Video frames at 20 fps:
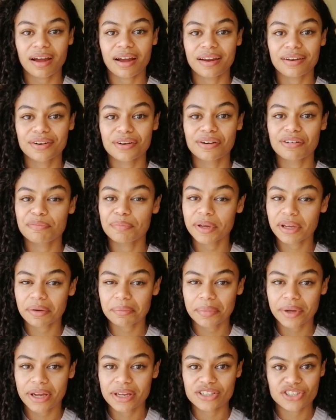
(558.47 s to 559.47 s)
I know of Pick
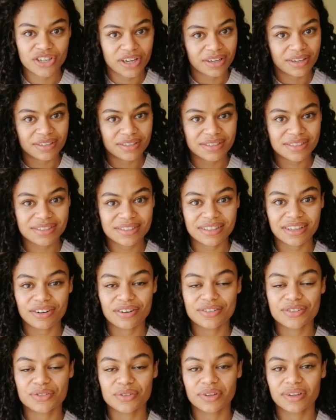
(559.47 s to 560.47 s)
and Pay and Checkers that
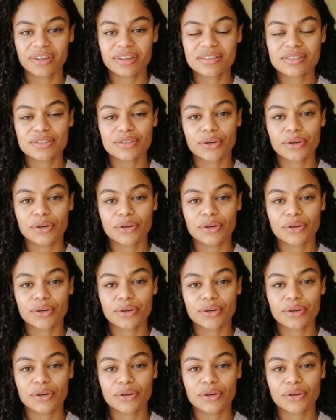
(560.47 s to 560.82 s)
are doing it.